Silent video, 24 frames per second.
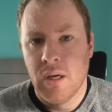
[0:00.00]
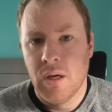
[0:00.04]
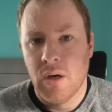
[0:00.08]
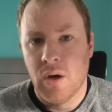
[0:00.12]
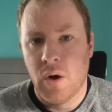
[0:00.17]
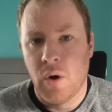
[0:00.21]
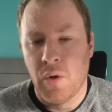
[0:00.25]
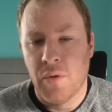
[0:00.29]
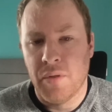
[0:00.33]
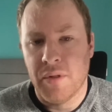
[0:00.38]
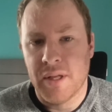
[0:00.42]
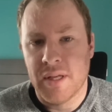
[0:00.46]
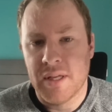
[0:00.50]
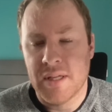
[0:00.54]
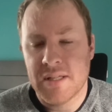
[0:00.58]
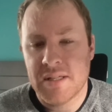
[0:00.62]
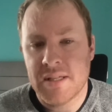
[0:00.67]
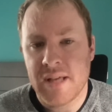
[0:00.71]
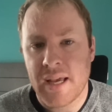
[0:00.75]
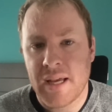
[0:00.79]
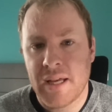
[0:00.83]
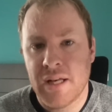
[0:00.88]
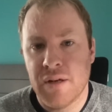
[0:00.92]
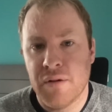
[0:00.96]
on the
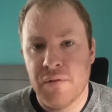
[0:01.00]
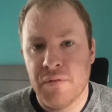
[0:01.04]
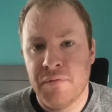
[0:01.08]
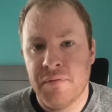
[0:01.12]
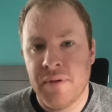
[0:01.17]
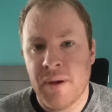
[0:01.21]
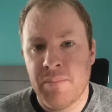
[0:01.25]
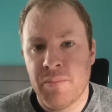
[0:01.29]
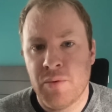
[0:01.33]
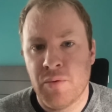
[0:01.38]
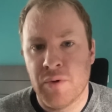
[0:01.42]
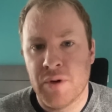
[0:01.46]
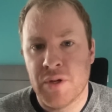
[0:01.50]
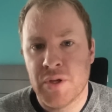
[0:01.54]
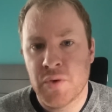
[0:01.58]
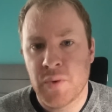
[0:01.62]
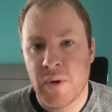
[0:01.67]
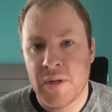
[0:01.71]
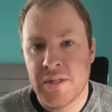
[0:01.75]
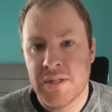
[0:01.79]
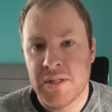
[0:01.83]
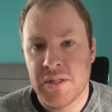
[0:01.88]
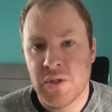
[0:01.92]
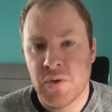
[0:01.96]
2nd of February
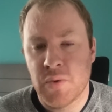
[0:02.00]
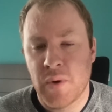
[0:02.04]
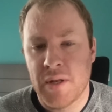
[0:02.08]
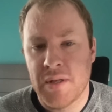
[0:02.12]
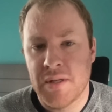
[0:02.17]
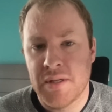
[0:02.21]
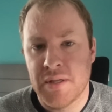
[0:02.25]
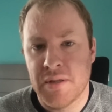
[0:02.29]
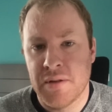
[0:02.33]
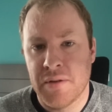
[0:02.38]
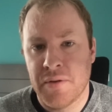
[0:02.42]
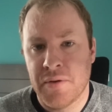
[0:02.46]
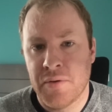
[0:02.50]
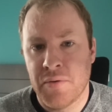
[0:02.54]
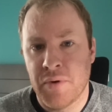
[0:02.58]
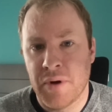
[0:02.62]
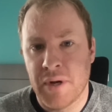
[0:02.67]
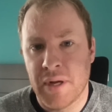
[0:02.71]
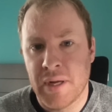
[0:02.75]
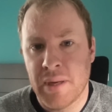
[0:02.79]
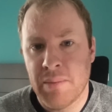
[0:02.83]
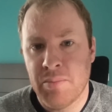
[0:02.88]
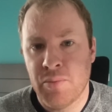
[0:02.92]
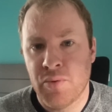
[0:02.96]

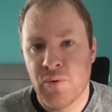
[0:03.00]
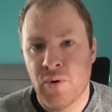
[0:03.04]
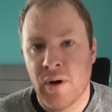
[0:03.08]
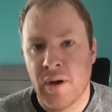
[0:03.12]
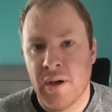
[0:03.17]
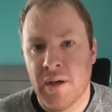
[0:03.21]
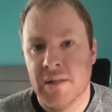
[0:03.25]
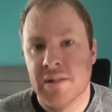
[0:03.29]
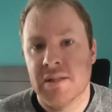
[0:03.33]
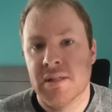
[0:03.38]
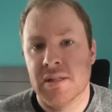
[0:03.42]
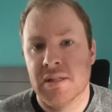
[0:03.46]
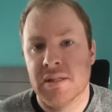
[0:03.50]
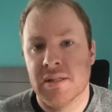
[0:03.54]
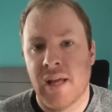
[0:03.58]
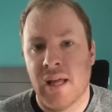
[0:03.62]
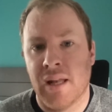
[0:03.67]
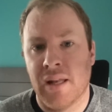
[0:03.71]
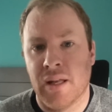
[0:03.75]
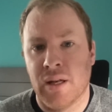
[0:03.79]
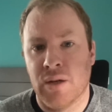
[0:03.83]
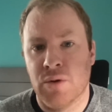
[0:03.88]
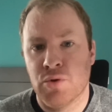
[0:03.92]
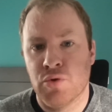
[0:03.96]
2023, prior to
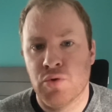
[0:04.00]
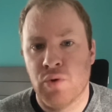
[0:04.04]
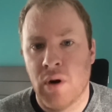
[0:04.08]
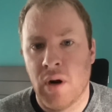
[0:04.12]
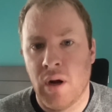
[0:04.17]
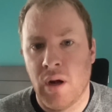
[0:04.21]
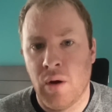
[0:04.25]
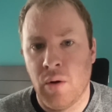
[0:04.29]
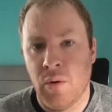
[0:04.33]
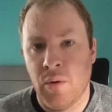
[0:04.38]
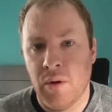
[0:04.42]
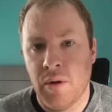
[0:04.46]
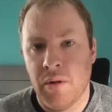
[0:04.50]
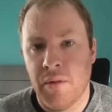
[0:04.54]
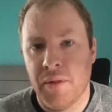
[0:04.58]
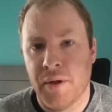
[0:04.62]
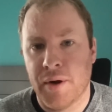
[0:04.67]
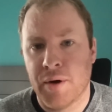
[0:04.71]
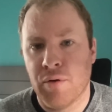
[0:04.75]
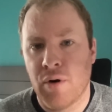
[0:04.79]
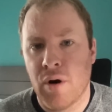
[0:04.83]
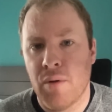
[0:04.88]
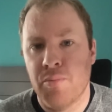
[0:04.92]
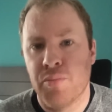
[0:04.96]
standing trial, the
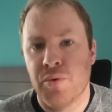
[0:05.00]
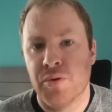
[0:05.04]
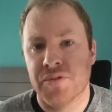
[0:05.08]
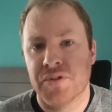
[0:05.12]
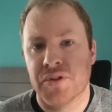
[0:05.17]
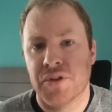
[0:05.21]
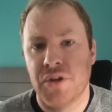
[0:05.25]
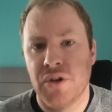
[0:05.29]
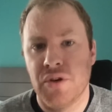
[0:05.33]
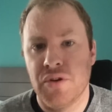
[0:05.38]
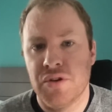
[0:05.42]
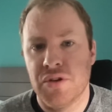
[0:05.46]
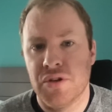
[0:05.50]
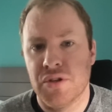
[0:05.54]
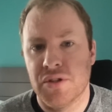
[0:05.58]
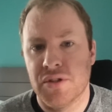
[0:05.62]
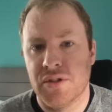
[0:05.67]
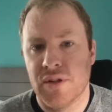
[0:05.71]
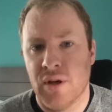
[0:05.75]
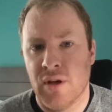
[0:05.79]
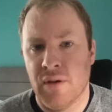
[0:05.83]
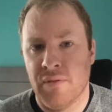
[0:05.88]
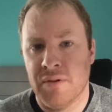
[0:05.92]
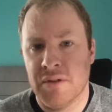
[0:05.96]
Crown Prosecution
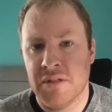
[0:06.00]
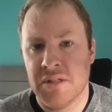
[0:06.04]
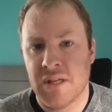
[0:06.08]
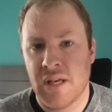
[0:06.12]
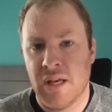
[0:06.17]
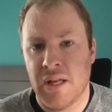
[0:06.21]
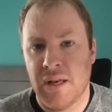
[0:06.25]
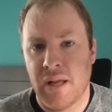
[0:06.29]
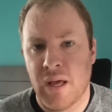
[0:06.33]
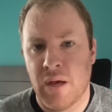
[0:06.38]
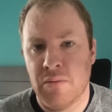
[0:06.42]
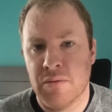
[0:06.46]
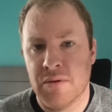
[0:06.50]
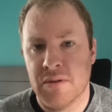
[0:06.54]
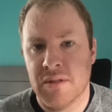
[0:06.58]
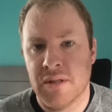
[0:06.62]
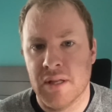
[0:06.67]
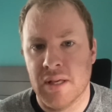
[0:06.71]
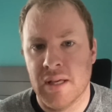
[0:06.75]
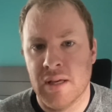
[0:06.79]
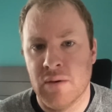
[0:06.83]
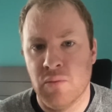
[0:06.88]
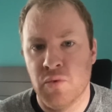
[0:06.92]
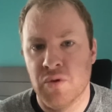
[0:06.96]
Service announced
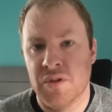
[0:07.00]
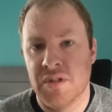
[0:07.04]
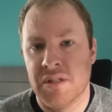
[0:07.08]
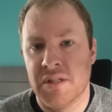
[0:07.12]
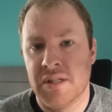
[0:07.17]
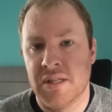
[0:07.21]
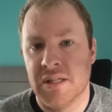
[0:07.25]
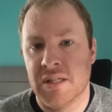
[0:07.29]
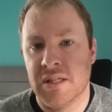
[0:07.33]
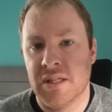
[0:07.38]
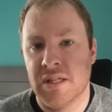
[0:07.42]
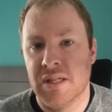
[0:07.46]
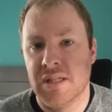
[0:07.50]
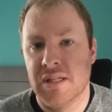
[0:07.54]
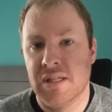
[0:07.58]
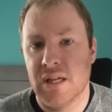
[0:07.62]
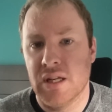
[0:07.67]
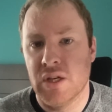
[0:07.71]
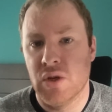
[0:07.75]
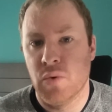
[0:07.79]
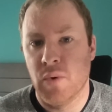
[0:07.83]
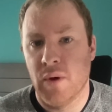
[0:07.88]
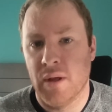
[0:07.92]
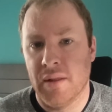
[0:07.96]
that it was
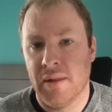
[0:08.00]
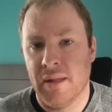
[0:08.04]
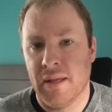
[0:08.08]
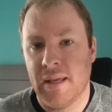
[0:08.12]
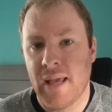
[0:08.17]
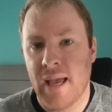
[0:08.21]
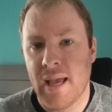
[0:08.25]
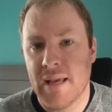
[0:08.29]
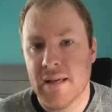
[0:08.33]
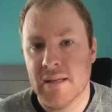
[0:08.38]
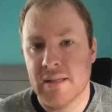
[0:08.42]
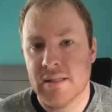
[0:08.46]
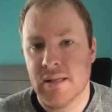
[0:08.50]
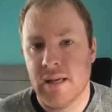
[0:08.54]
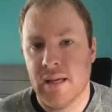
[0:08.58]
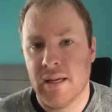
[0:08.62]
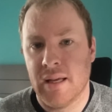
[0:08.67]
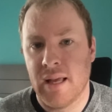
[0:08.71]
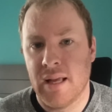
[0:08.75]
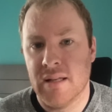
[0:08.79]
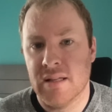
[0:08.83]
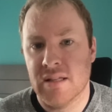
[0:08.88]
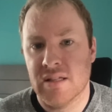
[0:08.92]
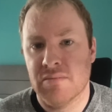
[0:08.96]
discontinuing the case
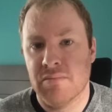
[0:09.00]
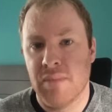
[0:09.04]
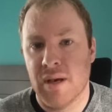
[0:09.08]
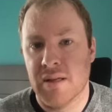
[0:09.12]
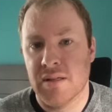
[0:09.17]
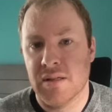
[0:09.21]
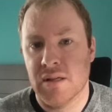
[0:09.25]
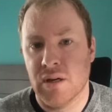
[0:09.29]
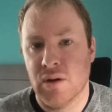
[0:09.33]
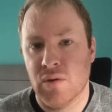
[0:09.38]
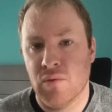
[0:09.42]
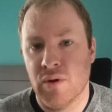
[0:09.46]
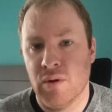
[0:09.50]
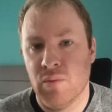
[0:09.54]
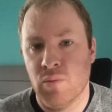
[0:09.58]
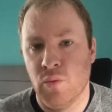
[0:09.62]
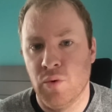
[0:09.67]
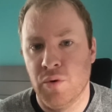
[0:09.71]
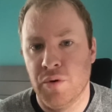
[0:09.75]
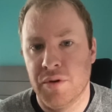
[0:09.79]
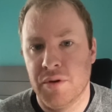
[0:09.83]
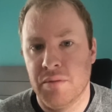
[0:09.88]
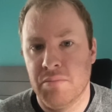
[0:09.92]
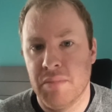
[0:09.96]
against Mason
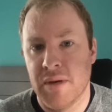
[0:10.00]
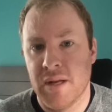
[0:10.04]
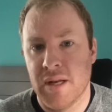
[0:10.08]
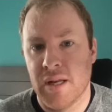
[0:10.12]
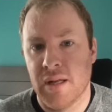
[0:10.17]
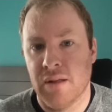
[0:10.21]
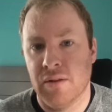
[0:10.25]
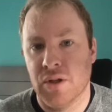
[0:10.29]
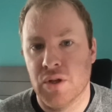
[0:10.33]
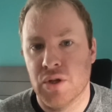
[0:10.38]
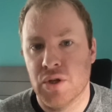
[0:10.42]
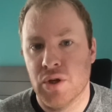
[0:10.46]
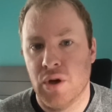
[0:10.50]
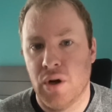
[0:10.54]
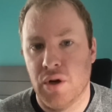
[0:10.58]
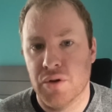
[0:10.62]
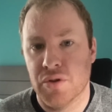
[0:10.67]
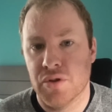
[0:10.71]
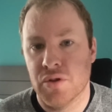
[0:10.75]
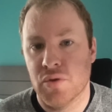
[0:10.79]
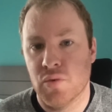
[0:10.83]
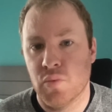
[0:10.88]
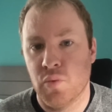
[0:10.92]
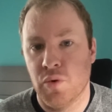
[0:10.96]
Greenwood, meaning the
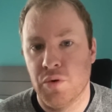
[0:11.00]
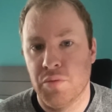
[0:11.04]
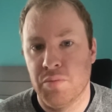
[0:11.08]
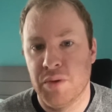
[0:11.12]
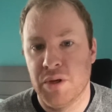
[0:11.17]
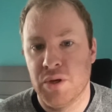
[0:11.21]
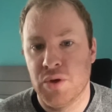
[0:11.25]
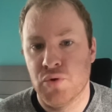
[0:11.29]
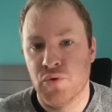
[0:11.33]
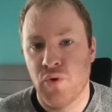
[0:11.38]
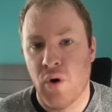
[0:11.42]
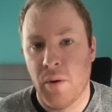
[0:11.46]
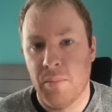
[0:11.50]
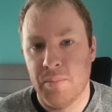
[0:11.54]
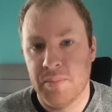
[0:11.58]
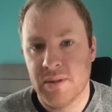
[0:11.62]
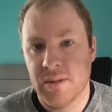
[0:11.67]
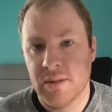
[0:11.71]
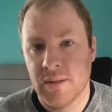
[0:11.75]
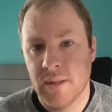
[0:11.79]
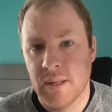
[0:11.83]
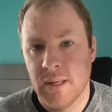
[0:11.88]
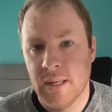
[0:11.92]
charges would be dropped.